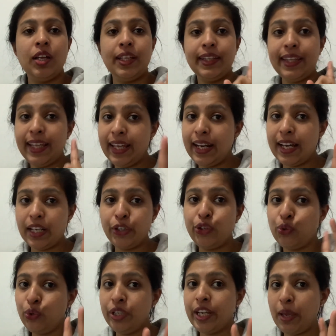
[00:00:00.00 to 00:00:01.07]
there are
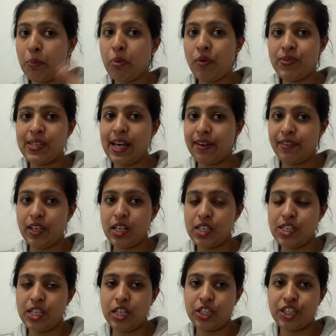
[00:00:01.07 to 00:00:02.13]
two types of survey
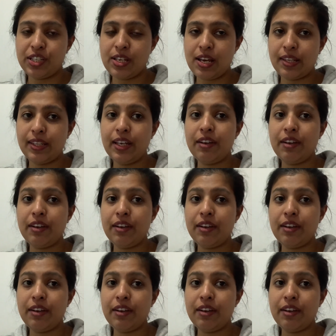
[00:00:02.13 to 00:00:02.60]
researches are there.